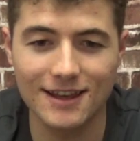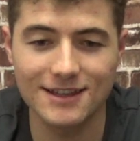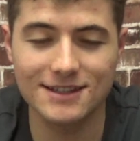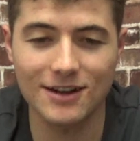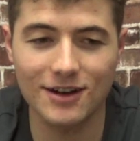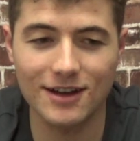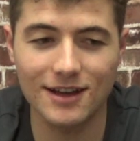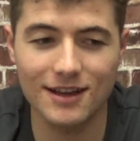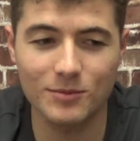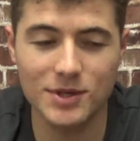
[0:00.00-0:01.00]
Is there
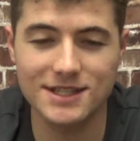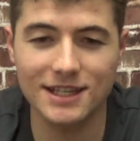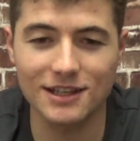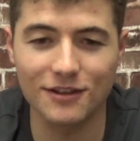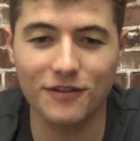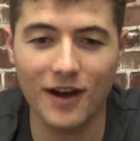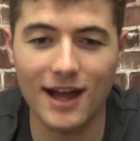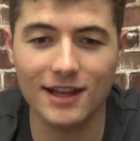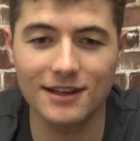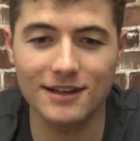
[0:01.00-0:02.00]
a particular
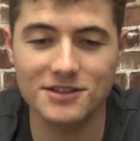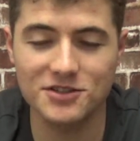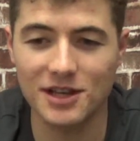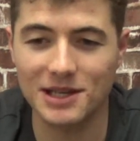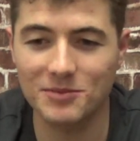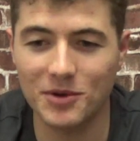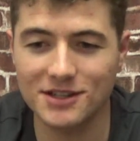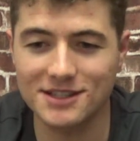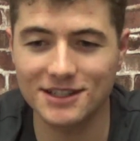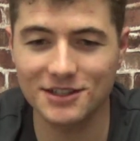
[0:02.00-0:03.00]
fight in Australian
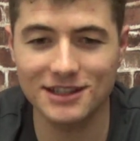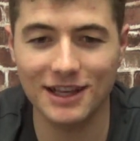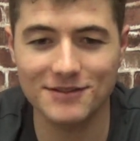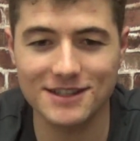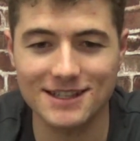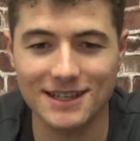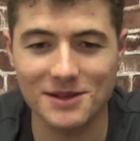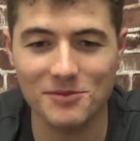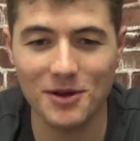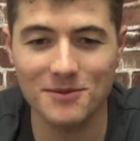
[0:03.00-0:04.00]
boxing you'd love to see at
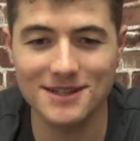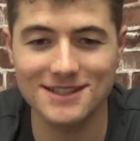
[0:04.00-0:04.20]
the moment?